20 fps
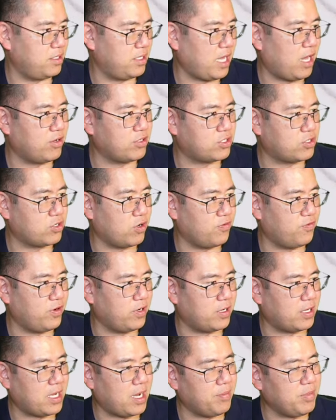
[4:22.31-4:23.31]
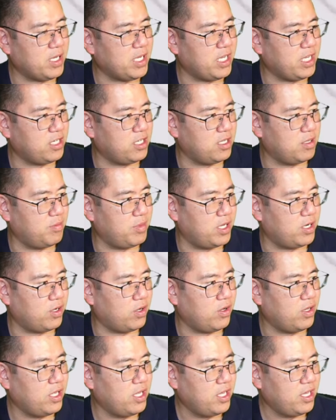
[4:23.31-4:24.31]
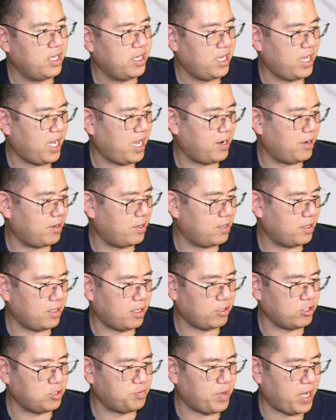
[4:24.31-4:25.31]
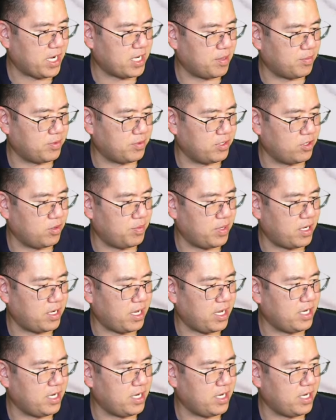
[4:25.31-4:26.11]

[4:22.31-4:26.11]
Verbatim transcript: Alex Kerfoot coming into the middle, and I'll just back it up a little bit.